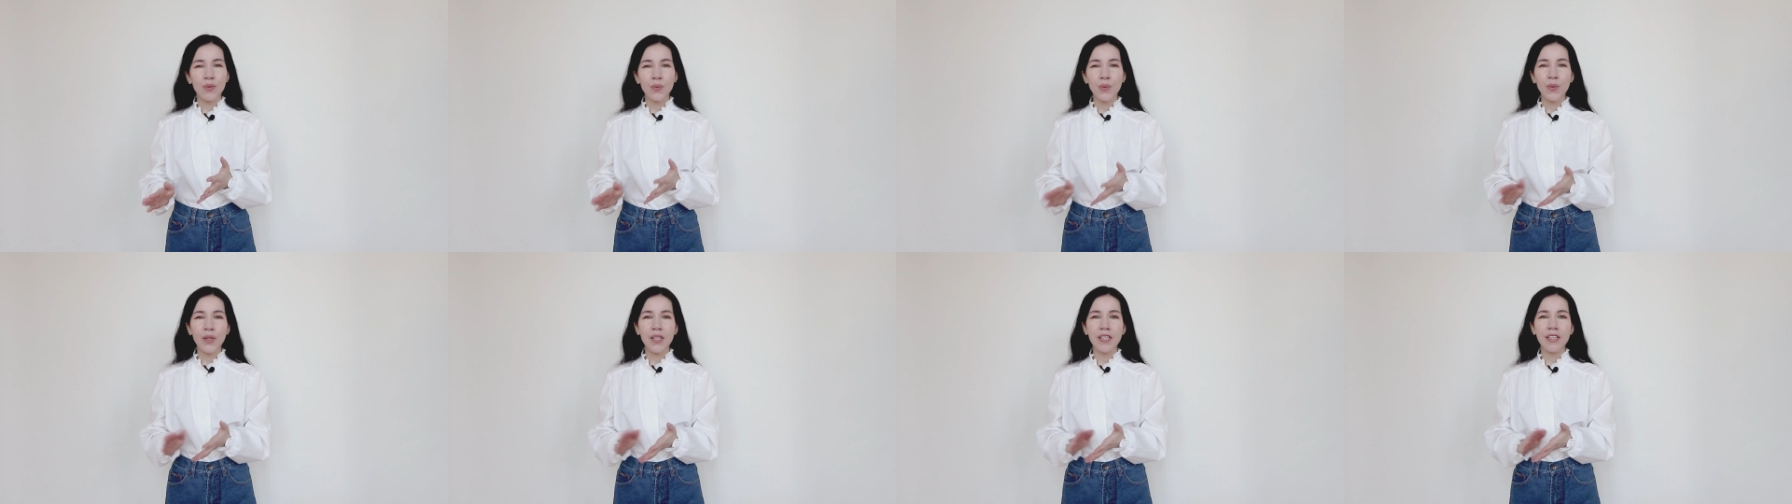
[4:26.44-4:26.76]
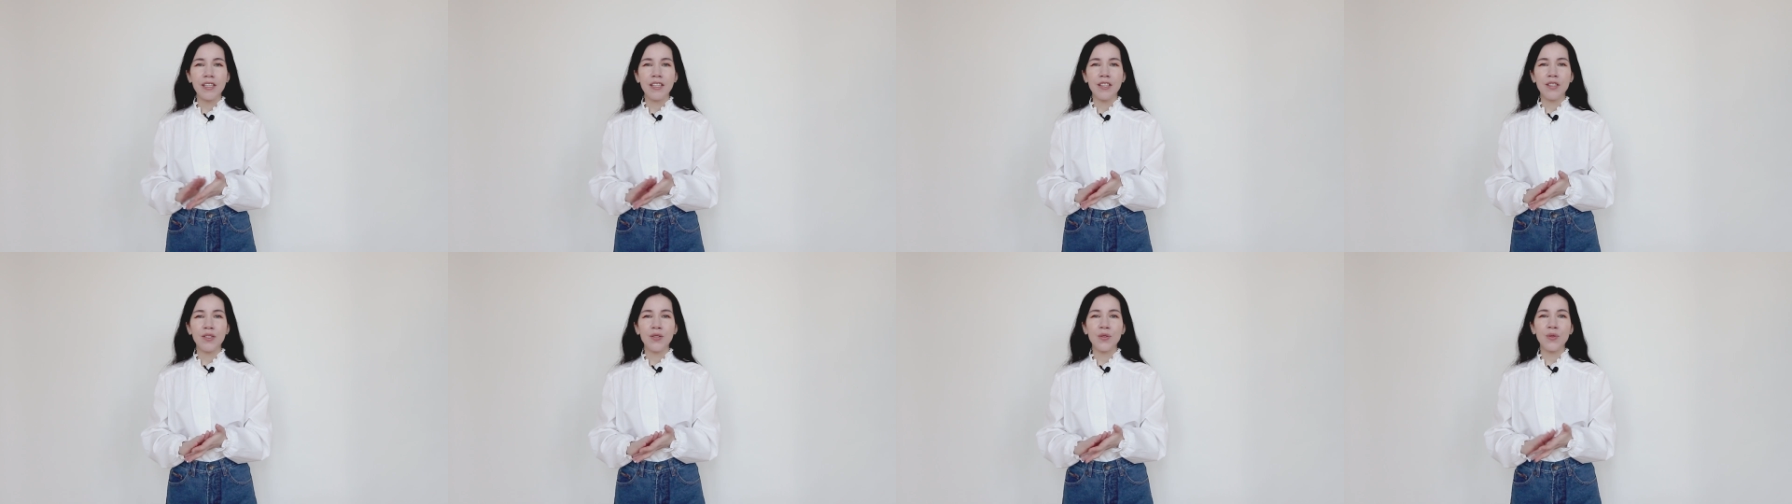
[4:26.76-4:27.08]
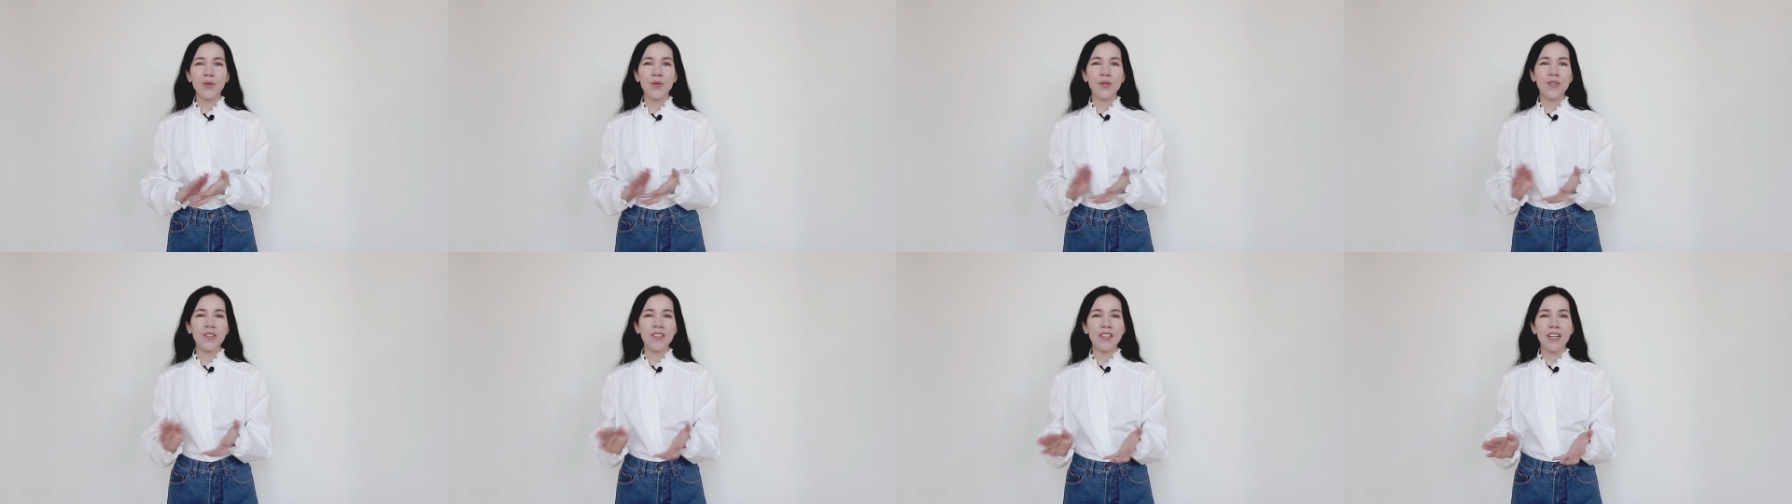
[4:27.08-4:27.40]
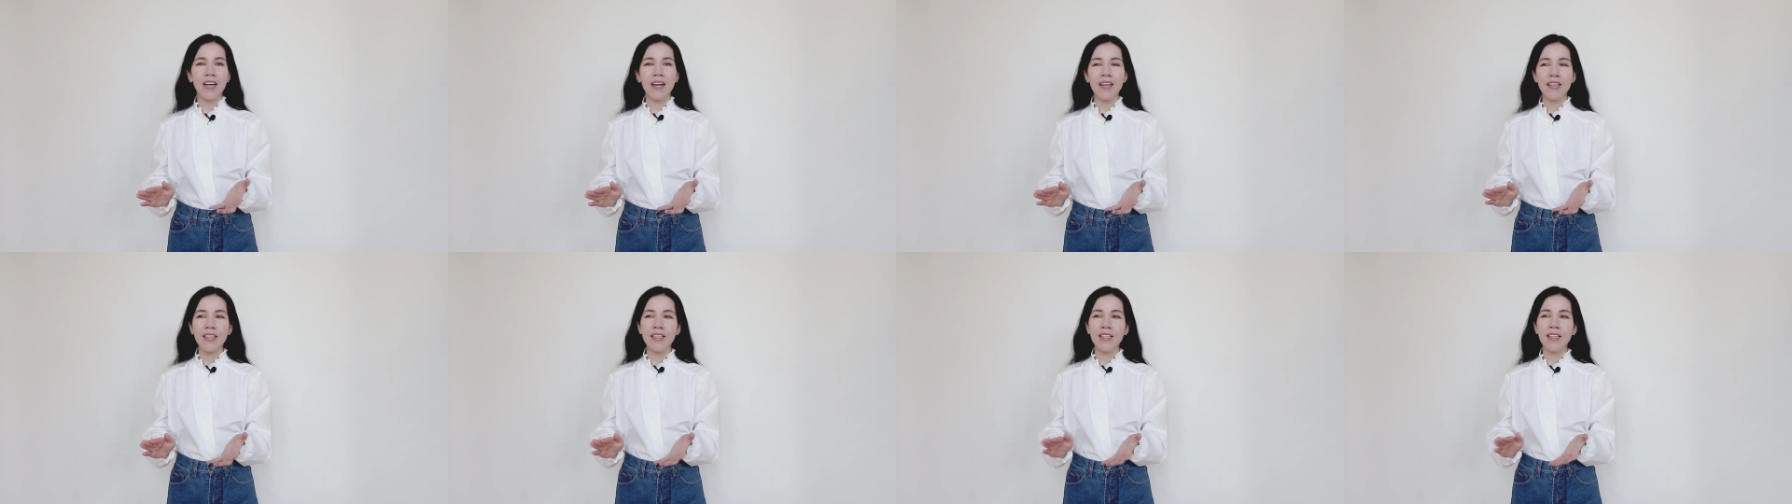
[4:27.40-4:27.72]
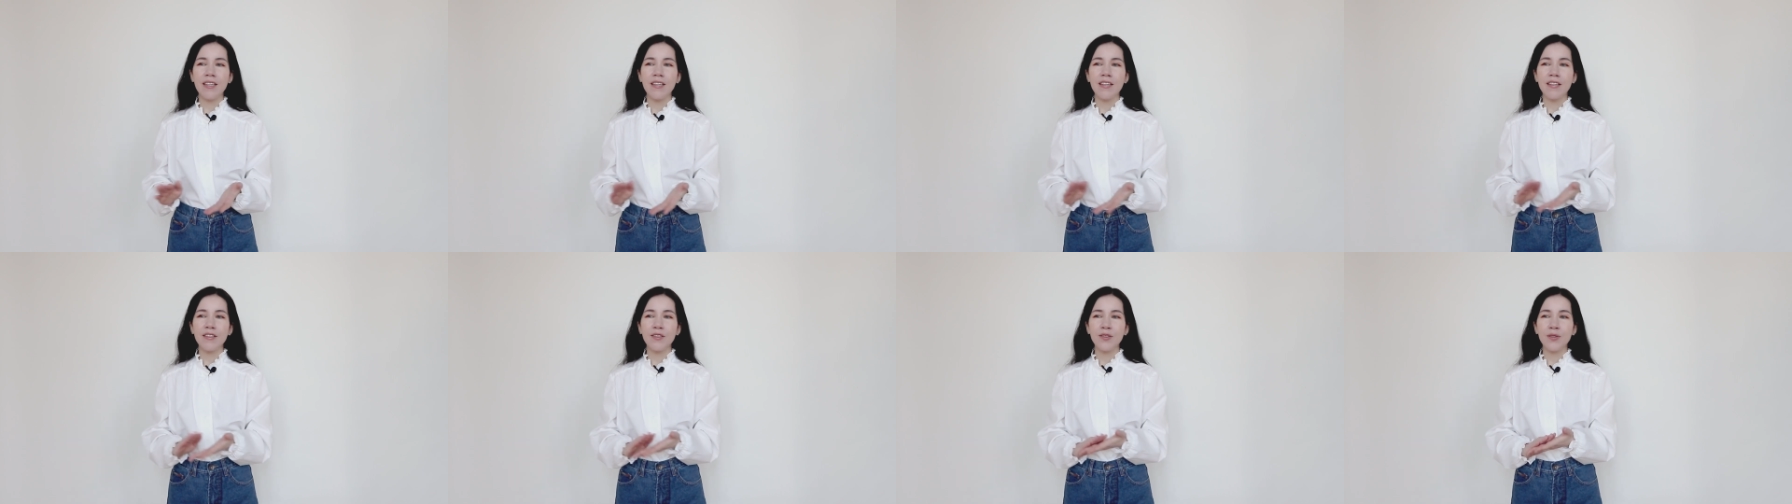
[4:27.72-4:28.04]
willing to
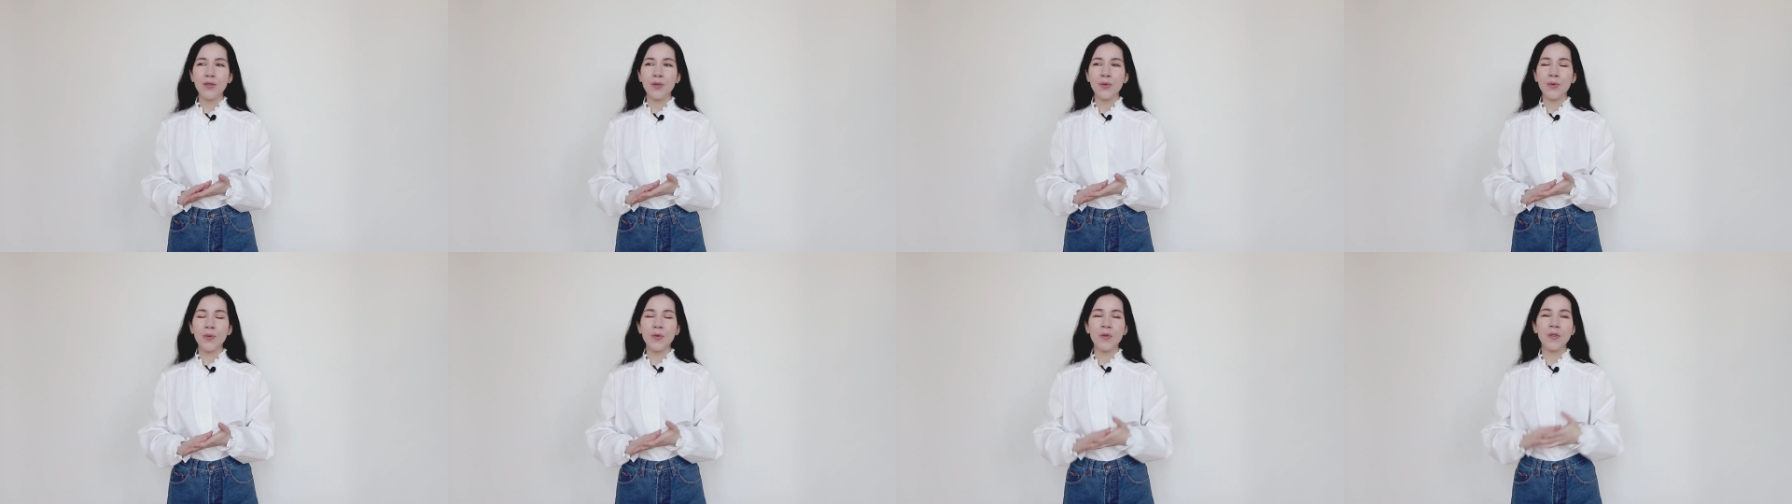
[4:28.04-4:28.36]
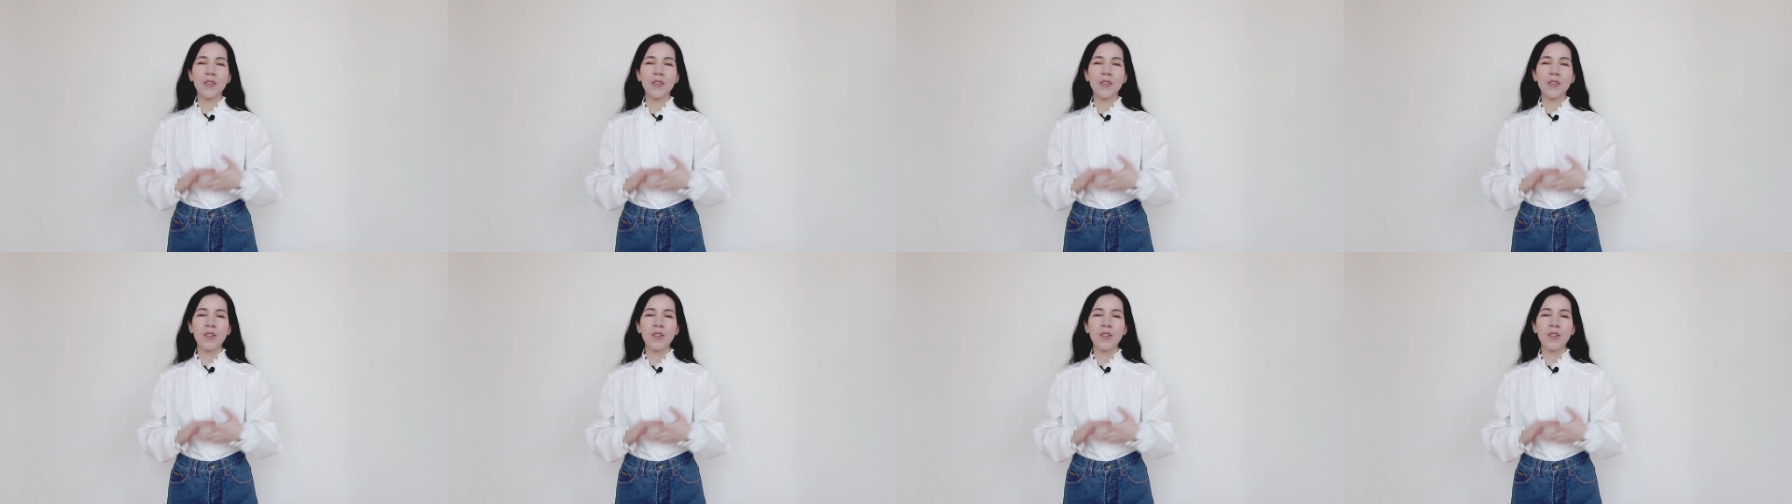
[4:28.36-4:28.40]
study, to